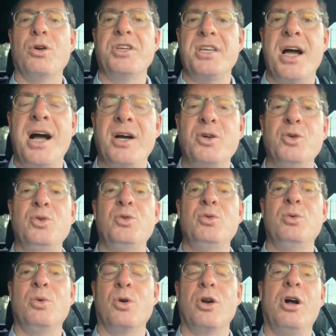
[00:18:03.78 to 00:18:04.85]
or
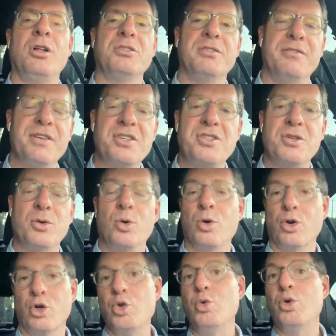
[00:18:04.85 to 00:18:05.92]
Yahoo or AltaVista
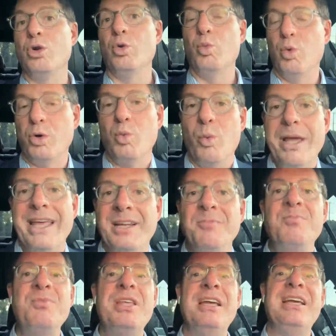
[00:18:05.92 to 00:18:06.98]
or Google would
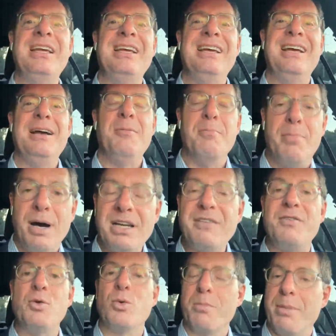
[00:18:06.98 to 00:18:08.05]
win.
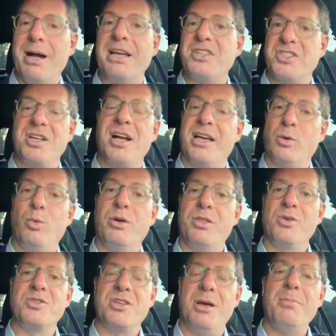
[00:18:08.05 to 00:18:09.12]
But if you were buying stock in
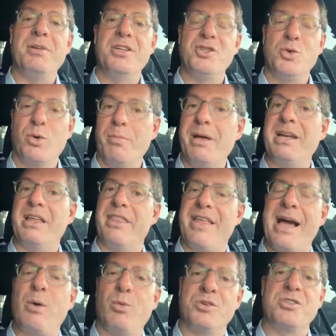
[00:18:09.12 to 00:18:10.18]
one of those companies, you were
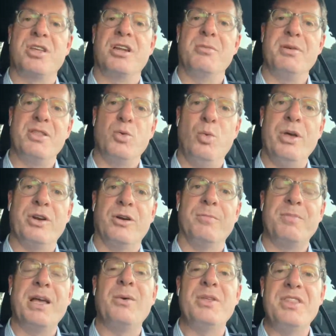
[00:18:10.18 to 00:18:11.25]
betting that was going to be the
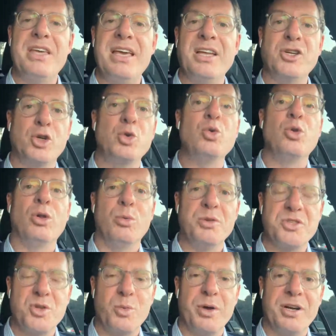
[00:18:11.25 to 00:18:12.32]
winner. Now, in the end,
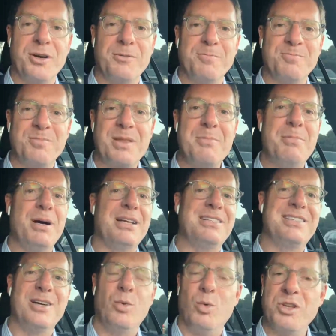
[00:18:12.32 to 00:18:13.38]
Google was the winner.
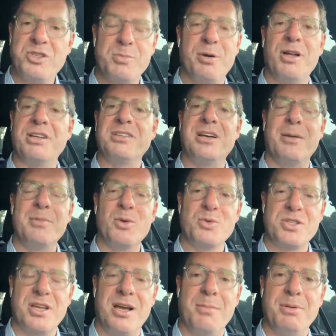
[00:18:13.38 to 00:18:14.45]
But once upon a time,
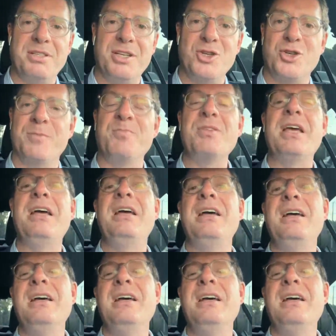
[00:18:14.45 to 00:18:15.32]
there was a competition.